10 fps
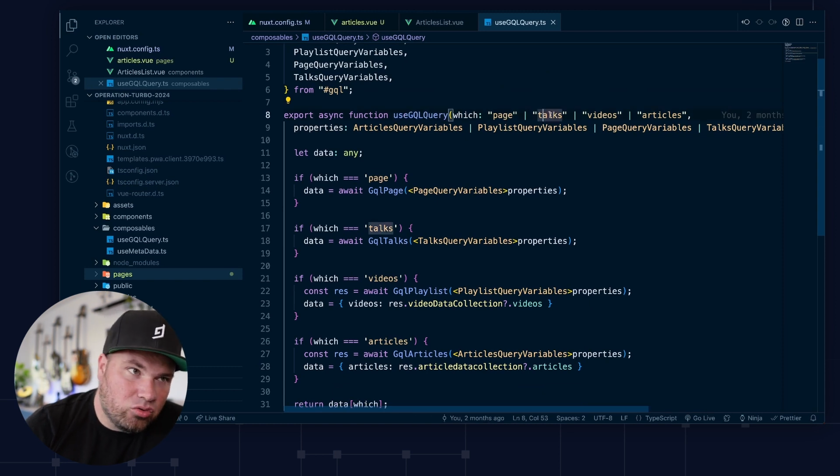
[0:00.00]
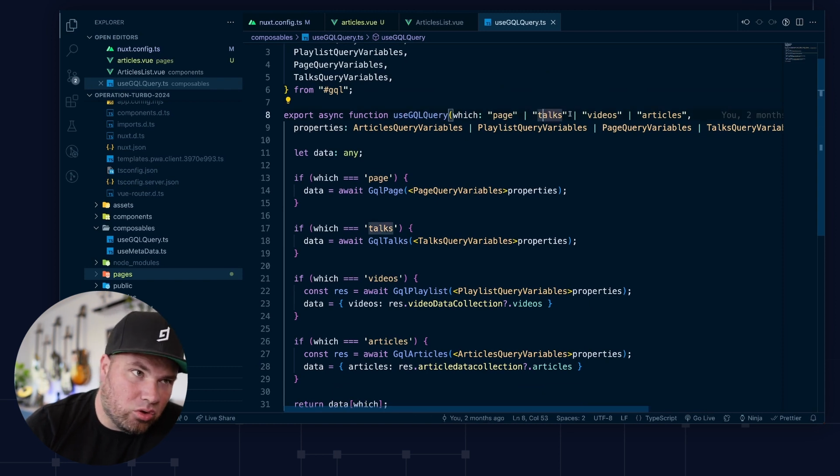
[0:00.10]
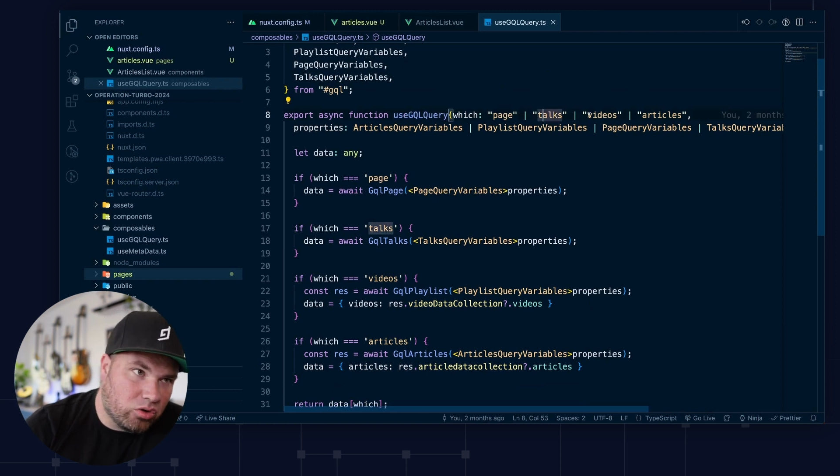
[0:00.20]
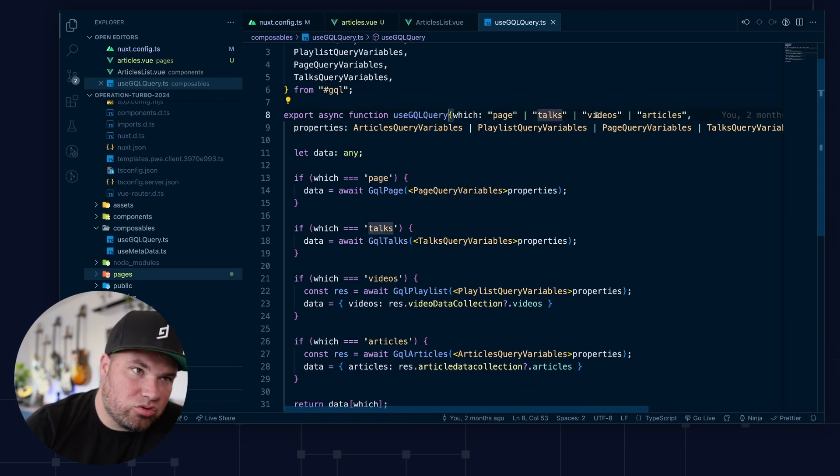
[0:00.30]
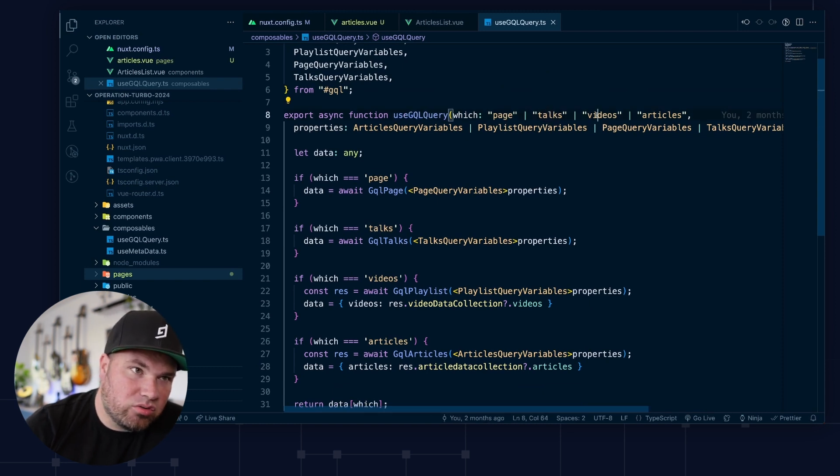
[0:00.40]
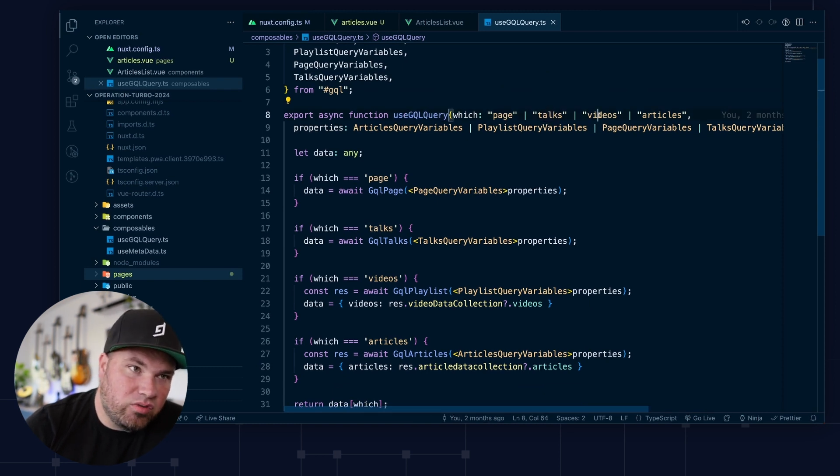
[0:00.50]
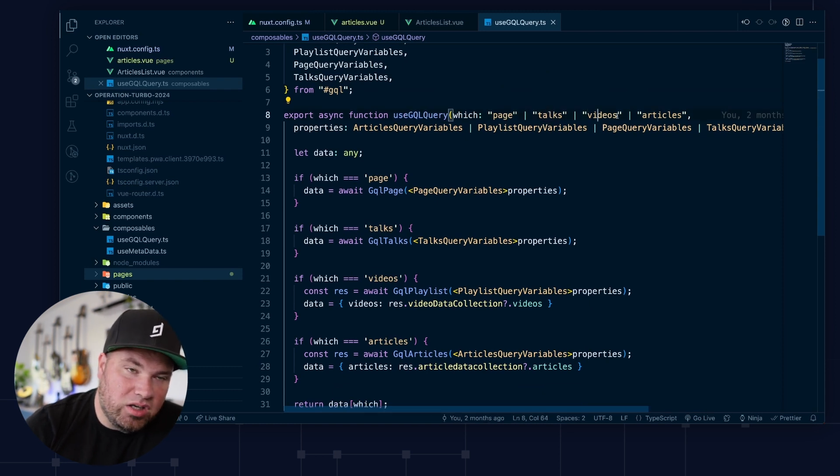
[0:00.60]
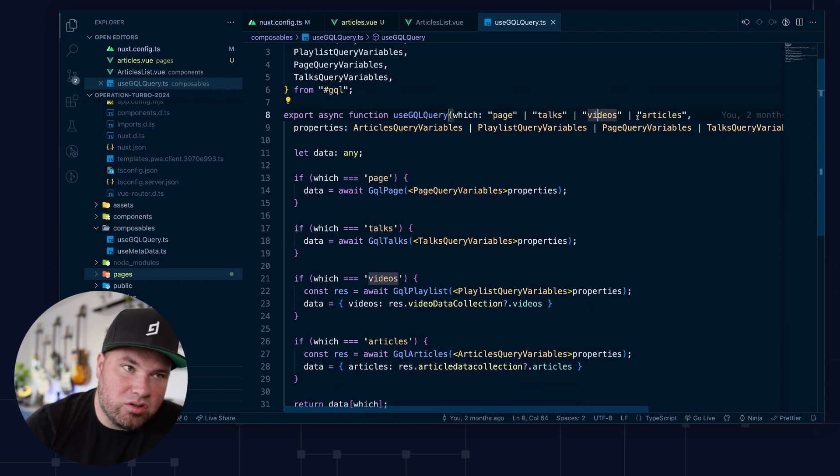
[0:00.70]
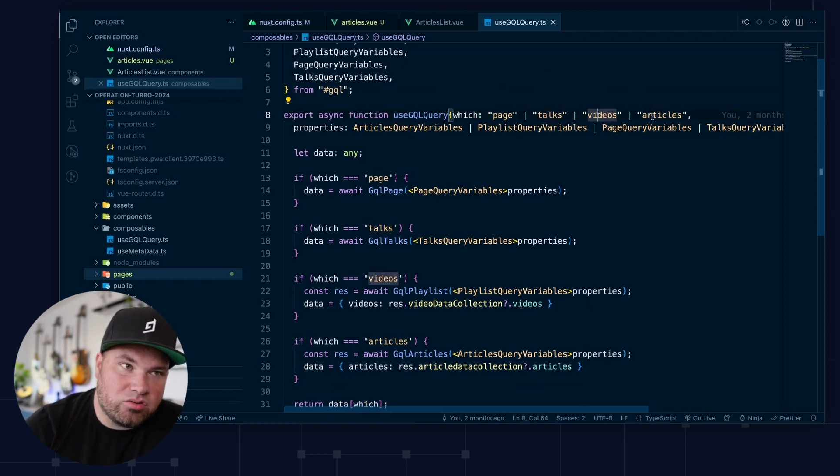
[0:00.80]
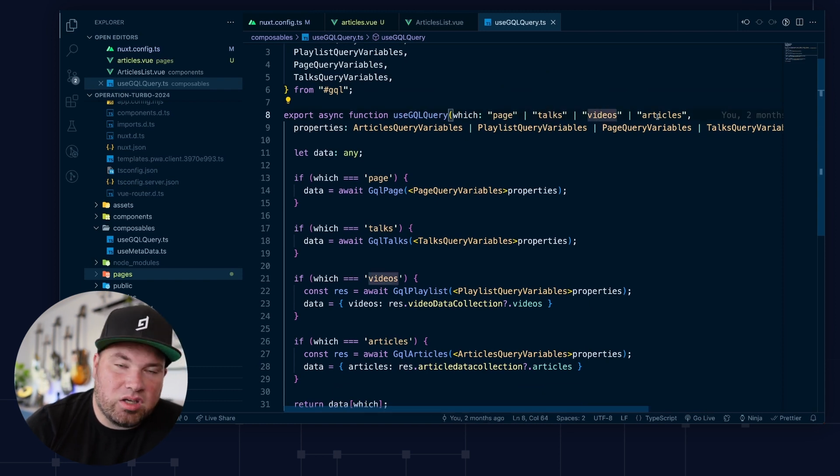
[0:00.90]
talks,
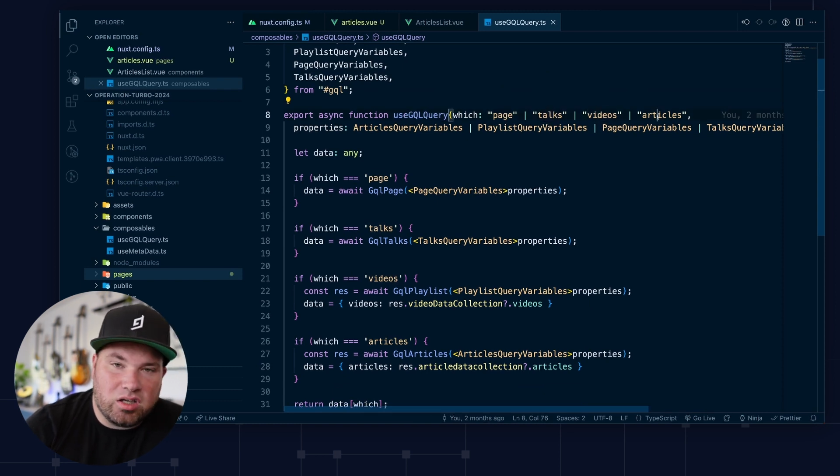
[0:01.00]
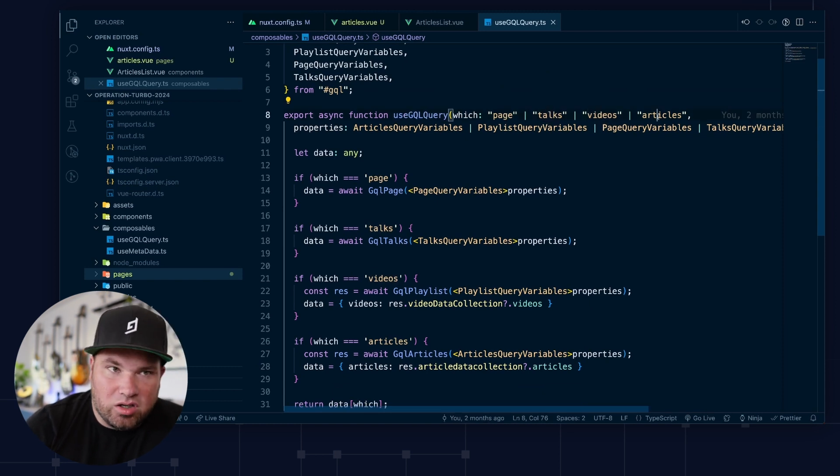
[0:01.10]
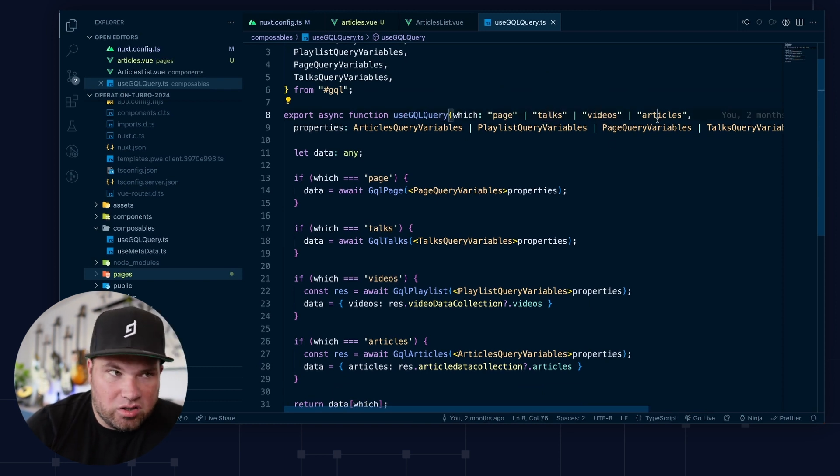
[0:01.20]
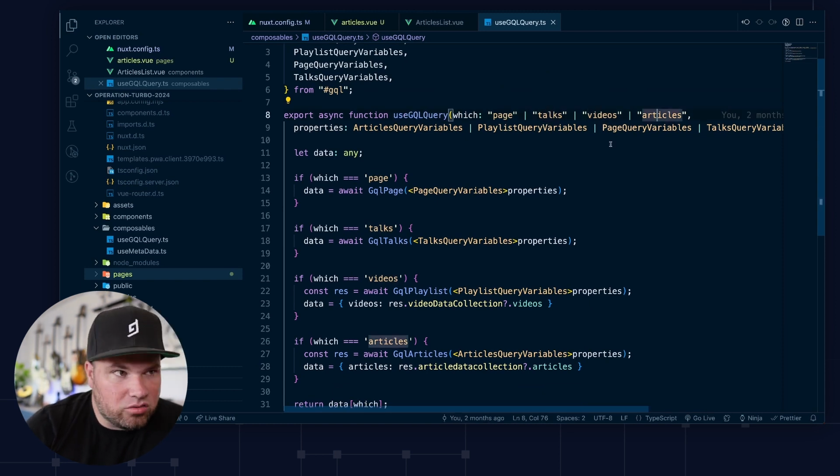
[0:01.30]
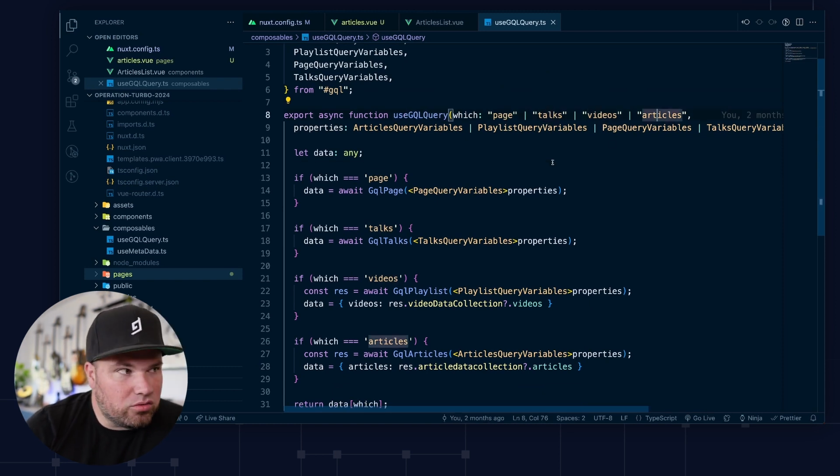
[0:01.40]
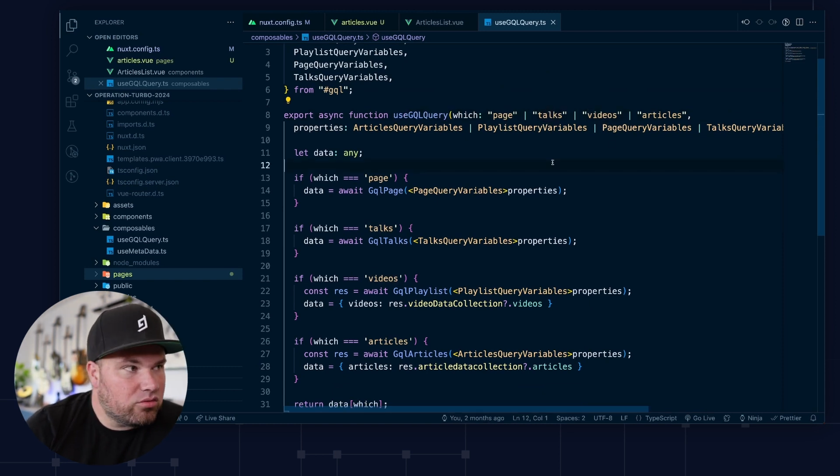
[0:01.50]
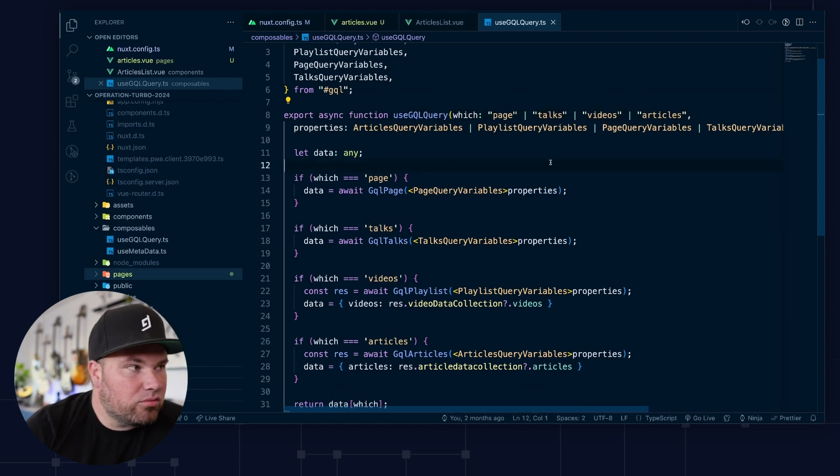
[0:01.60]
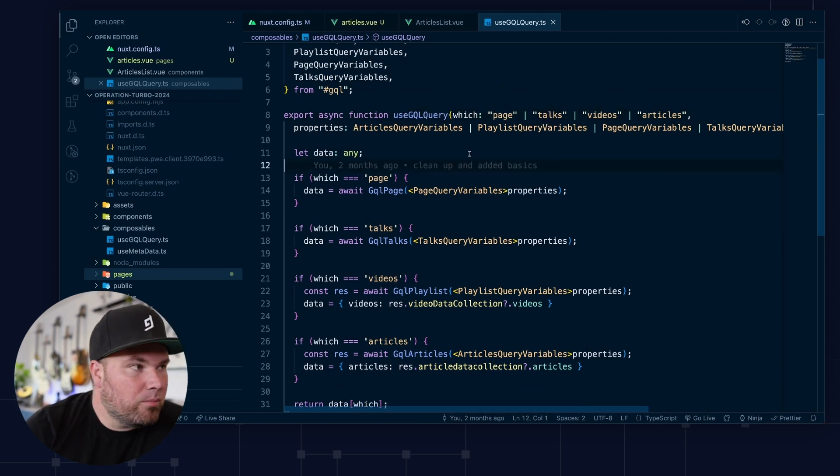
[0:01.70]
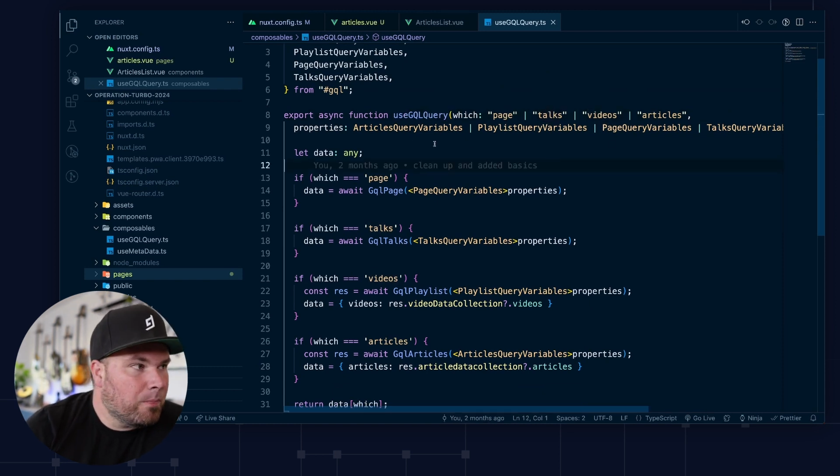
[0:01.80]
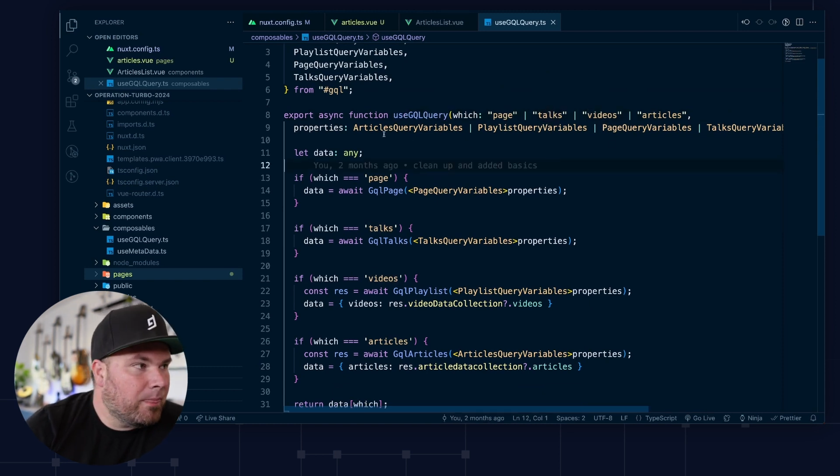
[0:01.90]
videos, and articles.